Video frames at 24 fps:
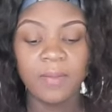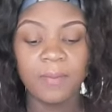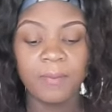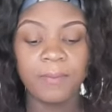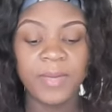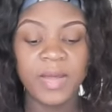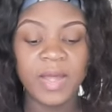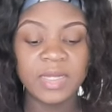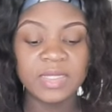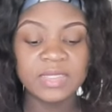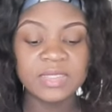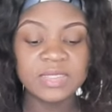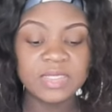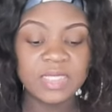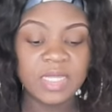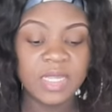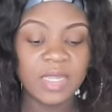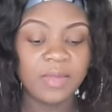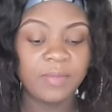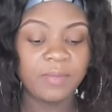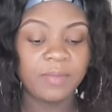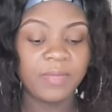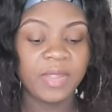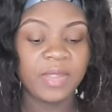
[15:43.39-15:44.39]
bank
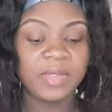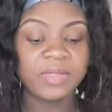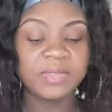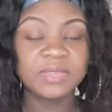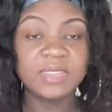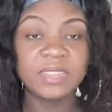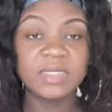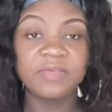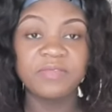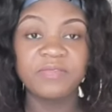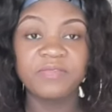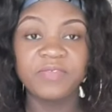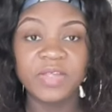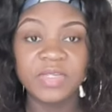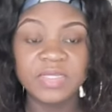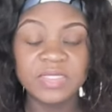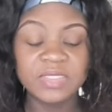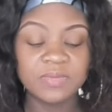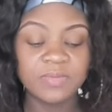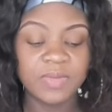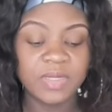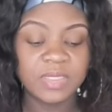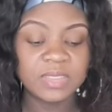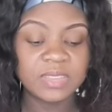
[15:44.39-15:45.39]
statements,
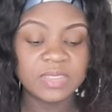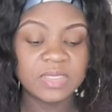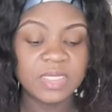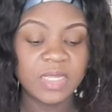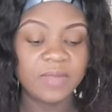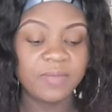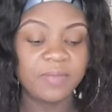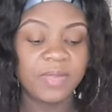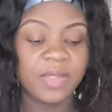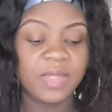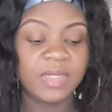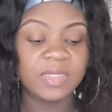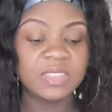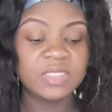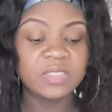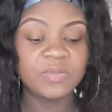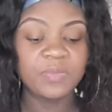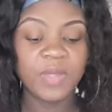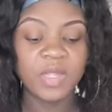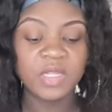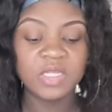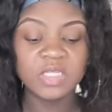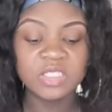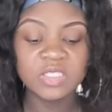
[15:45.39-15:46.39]
investment statements,
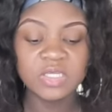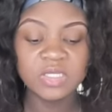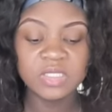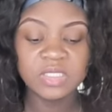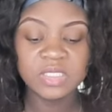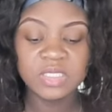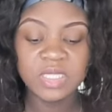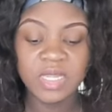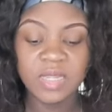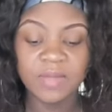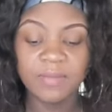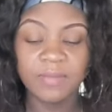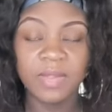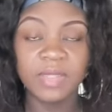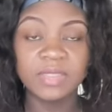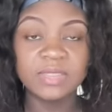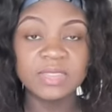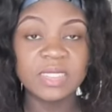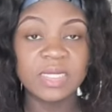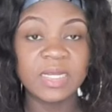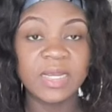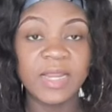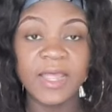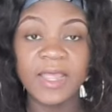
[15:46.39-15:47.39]
pension statements,
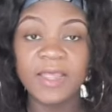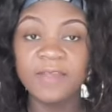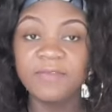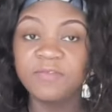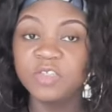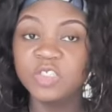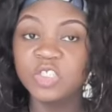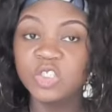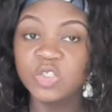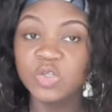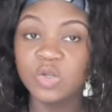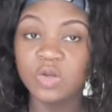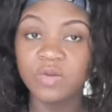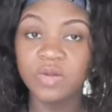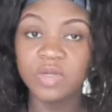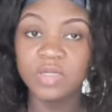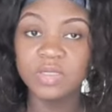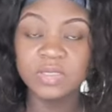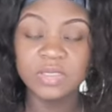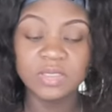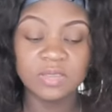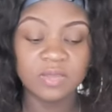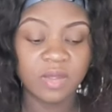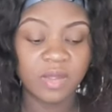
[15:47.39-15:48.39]
life
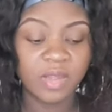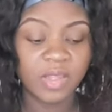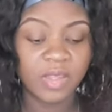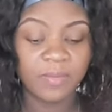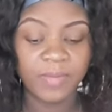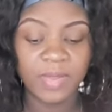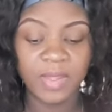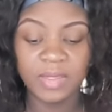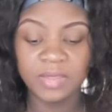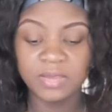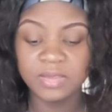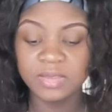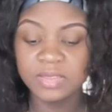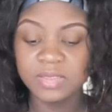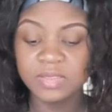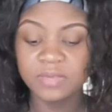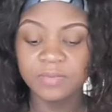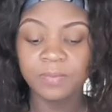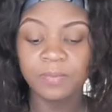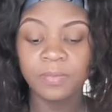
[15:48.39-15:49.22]
insurance documents,